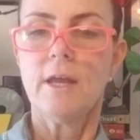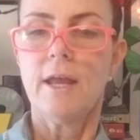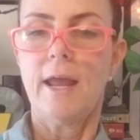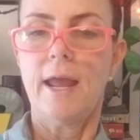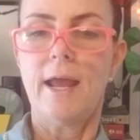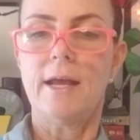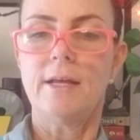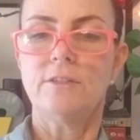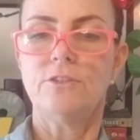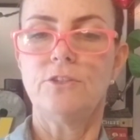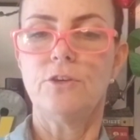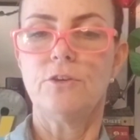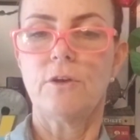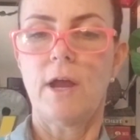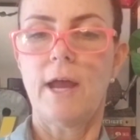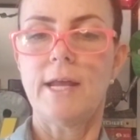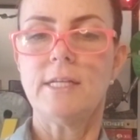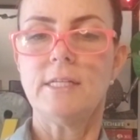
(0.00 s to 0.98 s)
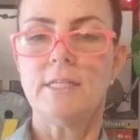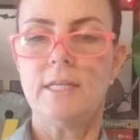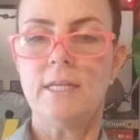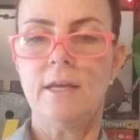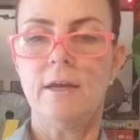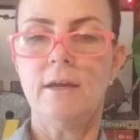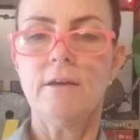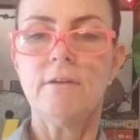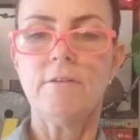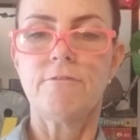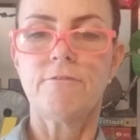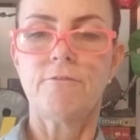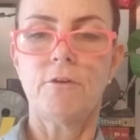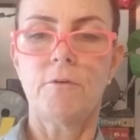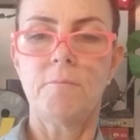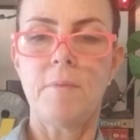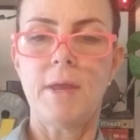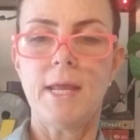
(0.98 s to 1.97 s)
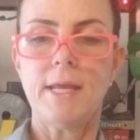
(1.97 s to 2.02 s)
as your idea for
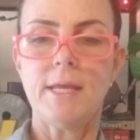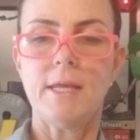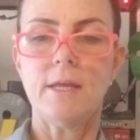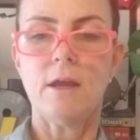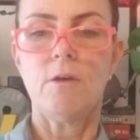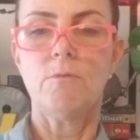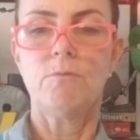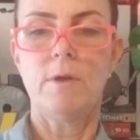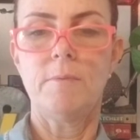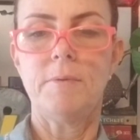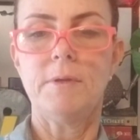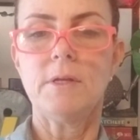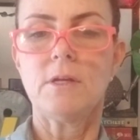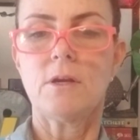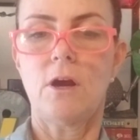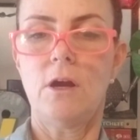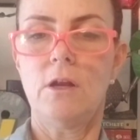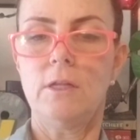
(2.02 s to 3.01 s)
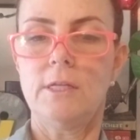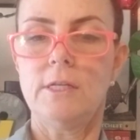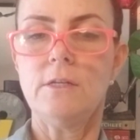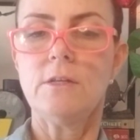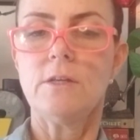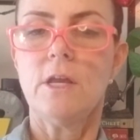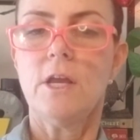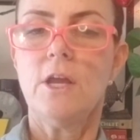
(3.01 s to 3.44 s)
making a ribbon garland.